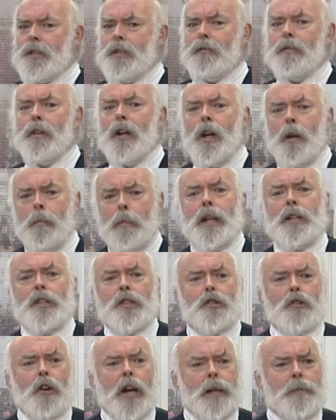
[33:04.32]
of
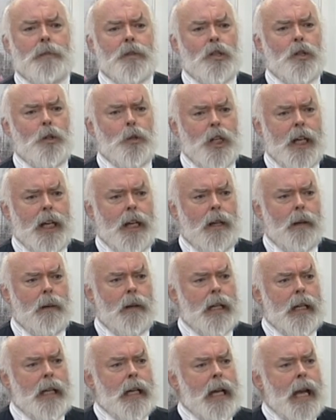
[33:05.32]
pinstripe suiting.
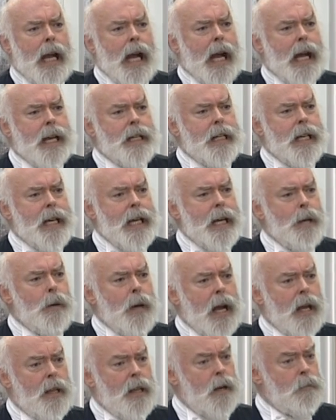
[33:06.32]
And he,
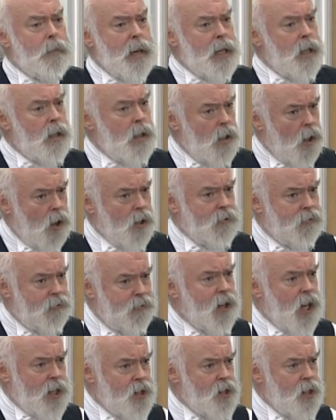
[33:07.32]
there'd been a lot of
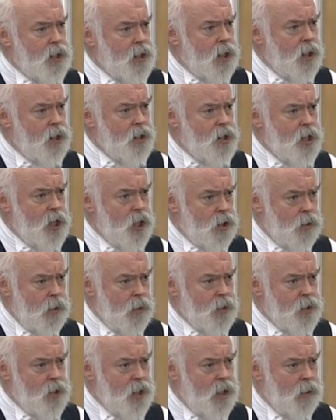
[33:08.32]
fuss in the
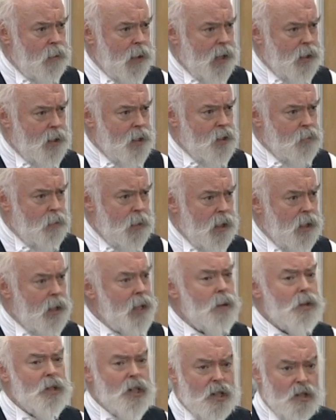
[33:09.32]
constituency about this bill, and
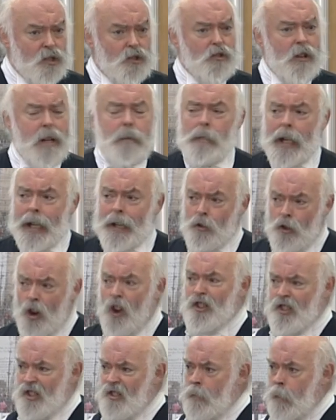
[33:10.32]
he was extremely
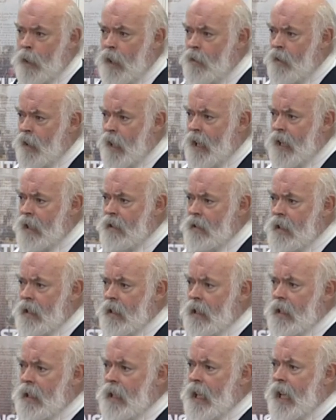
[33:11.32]
cross about that.
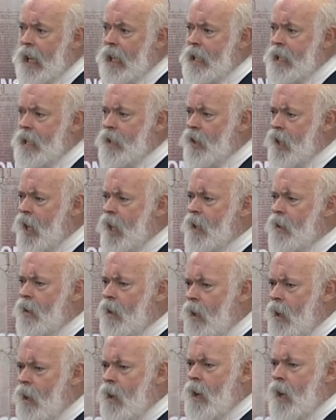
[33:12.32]
And he said,
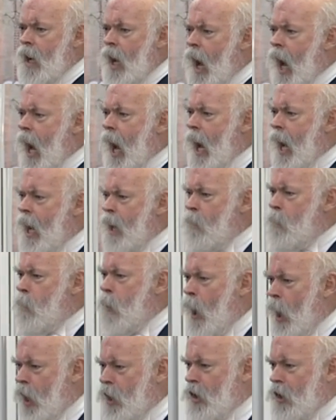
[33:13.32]
I
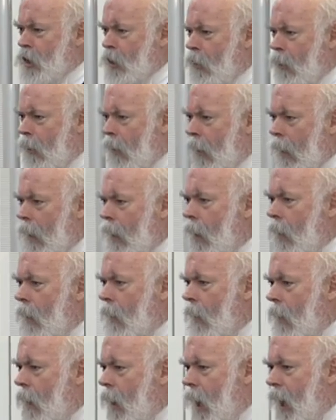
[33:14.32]
personally
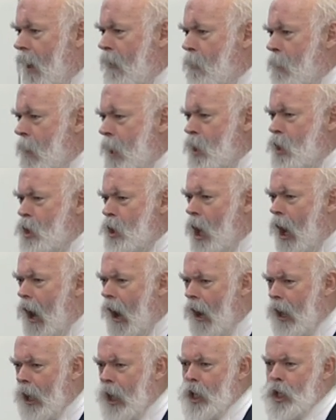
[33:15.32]
have been
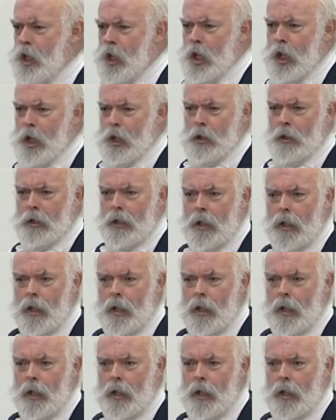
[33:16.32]
targeted.